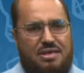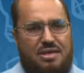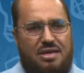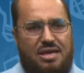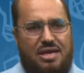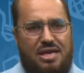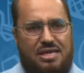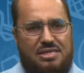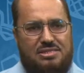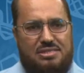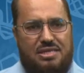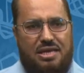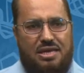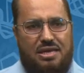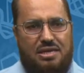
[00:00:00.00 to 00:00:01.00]
Has
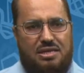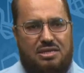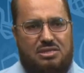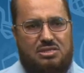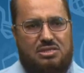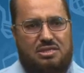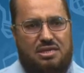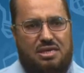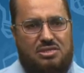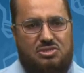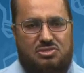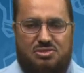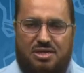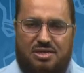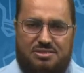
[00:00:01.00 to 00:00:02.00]
the English
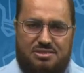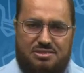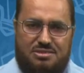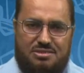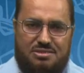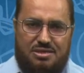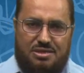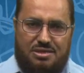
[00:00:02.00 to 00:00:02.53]
class started?